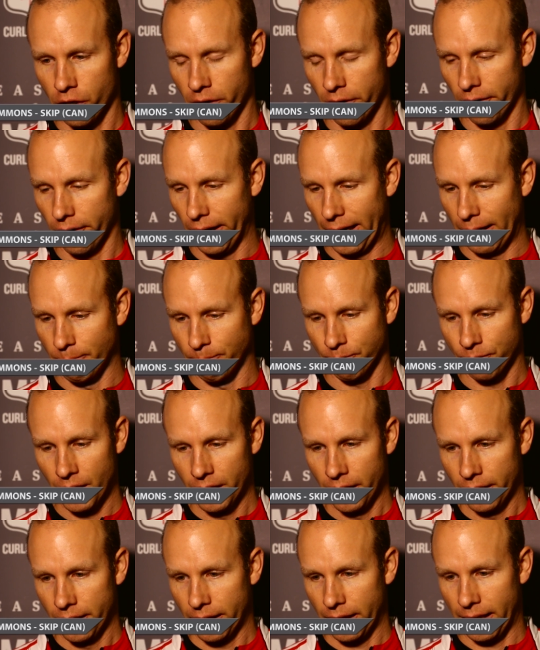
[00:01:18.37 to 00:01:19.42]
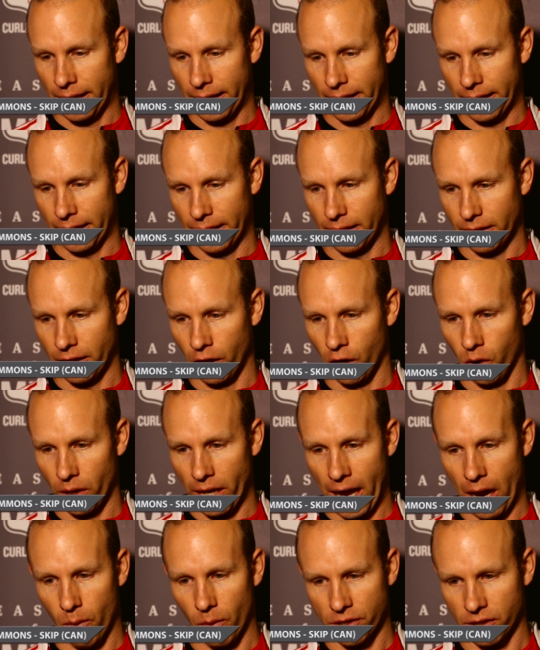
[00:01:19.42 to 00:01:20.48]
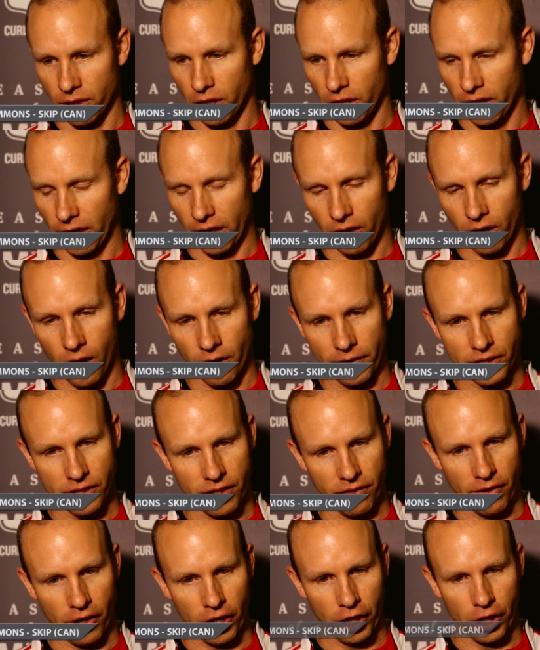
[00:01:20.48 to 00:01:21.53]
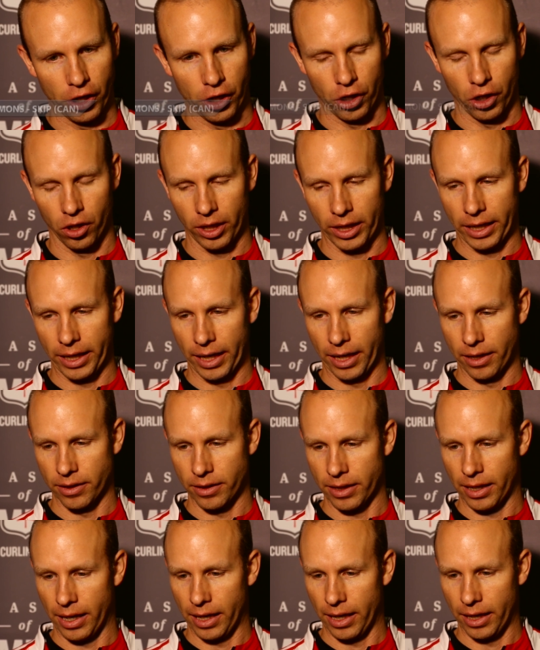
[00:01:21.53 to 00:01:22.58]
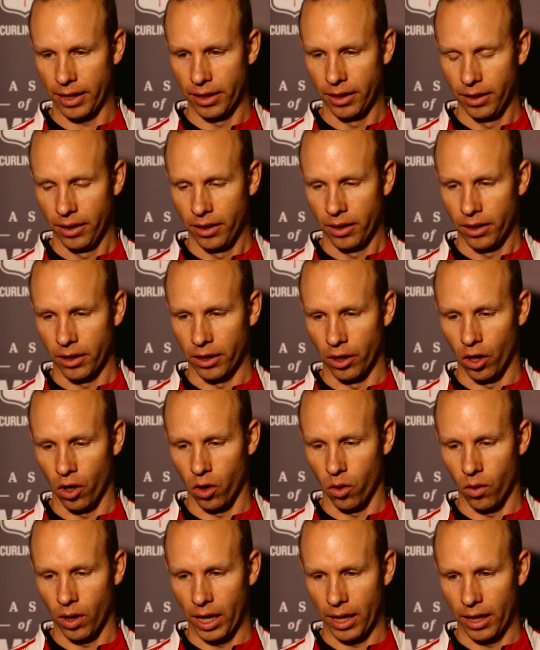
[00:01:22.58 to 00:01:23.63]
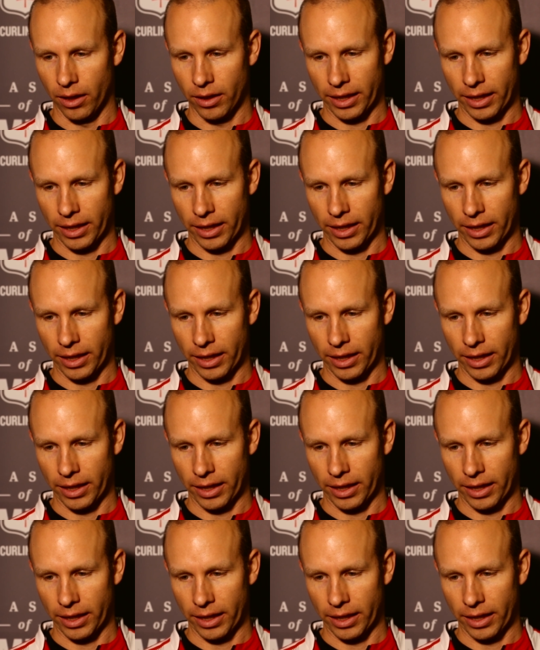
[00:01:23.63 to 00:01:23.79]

You know, yeah, it wasn't looking obviously very good early, and you know,